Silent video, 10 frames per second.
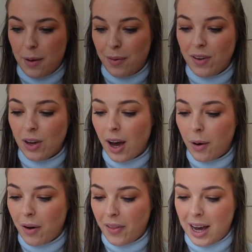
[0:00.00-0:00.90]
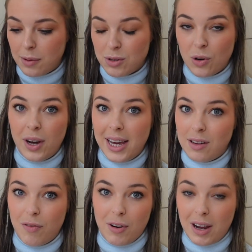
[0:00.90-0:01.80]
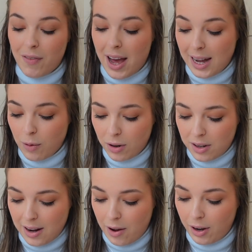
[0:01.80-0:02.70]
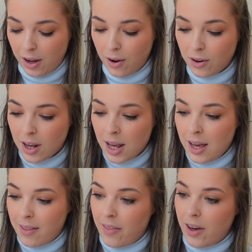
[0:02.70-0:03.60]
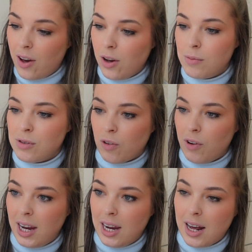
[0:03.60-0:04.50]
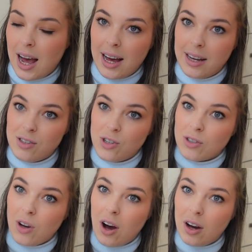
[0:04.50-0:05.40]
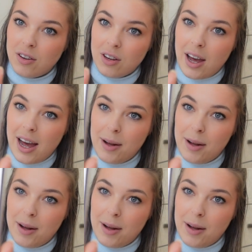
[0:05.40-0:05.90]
app. If you go on the app store, it's free for anyone to download. Then the home screen has just got